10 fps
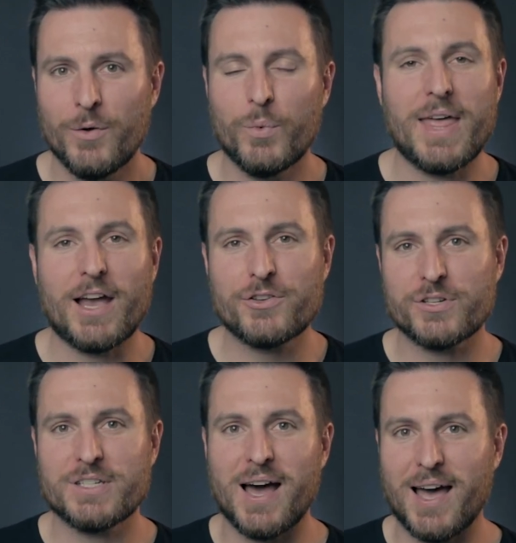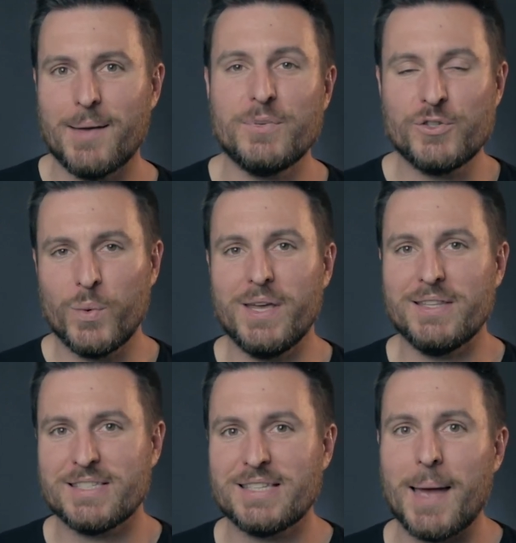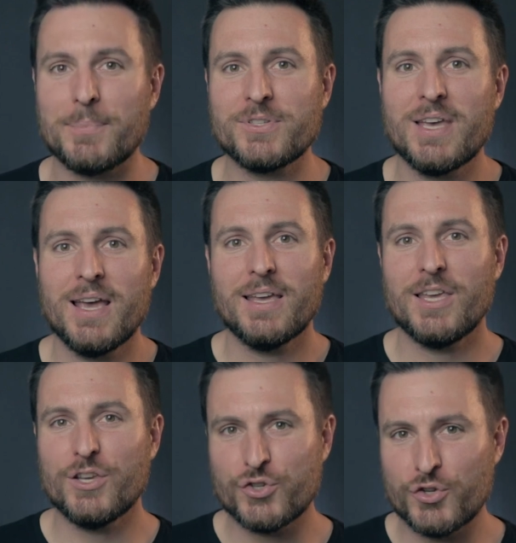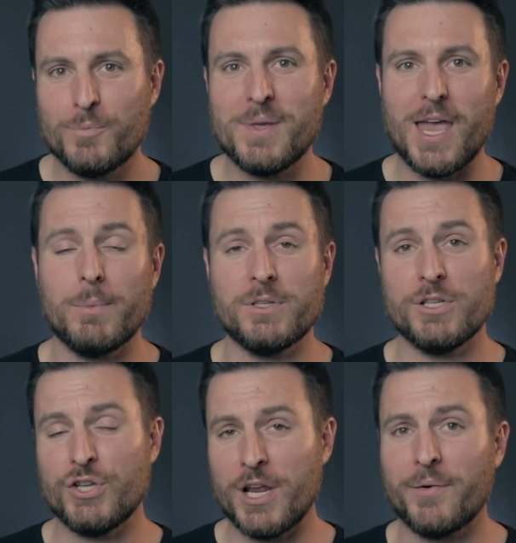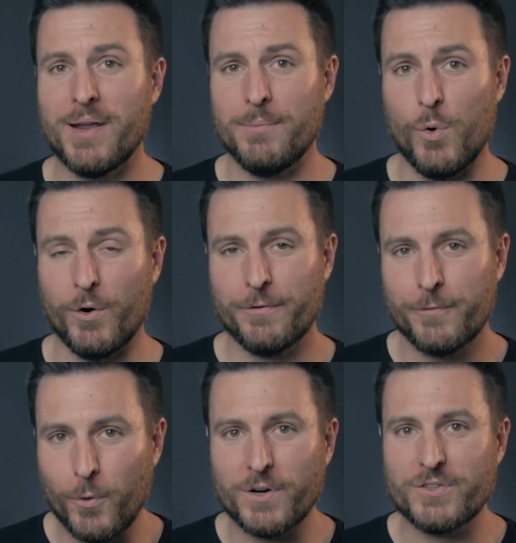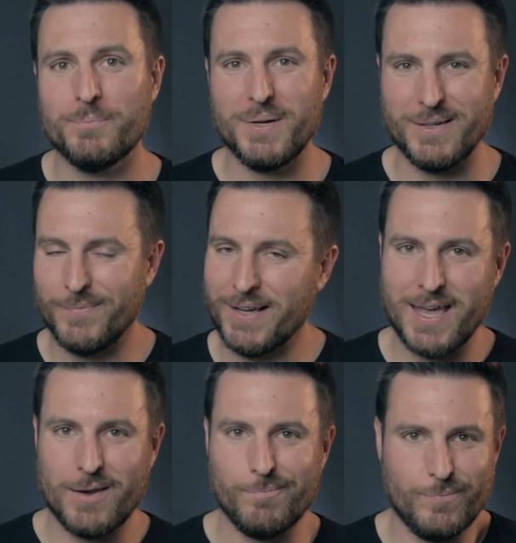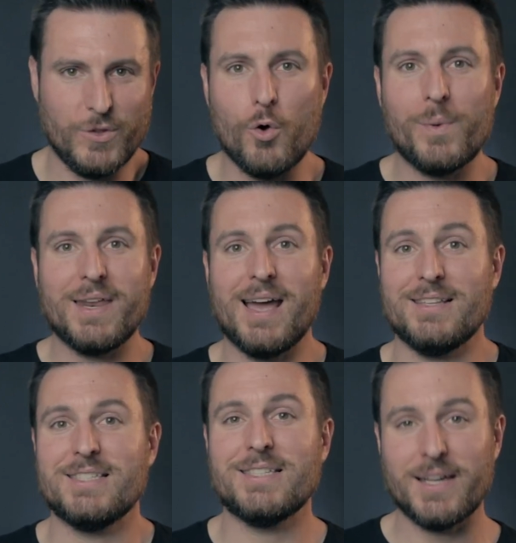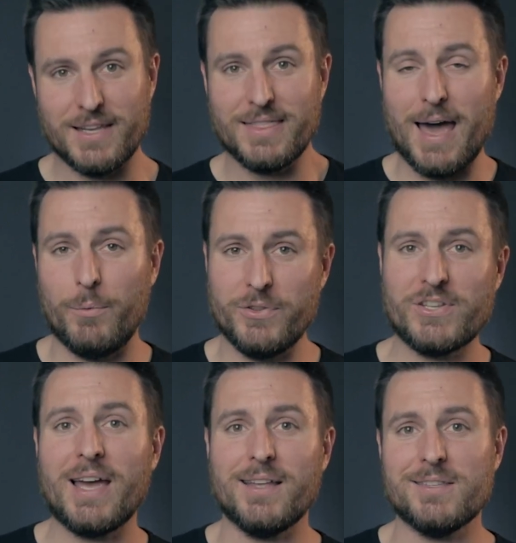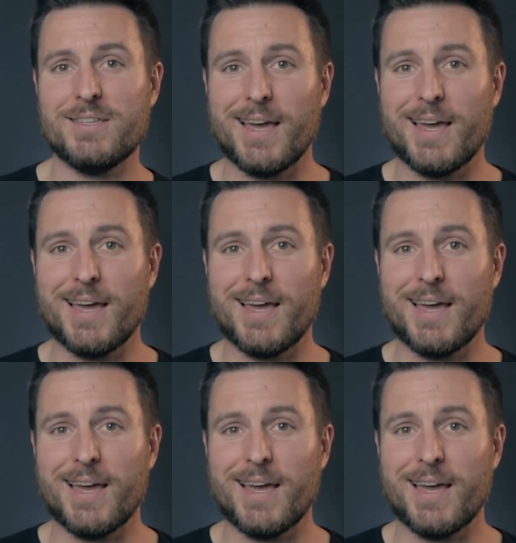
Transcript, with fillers: With extra time between steps, he should be able to generate more force, but again, nobody had studied that with science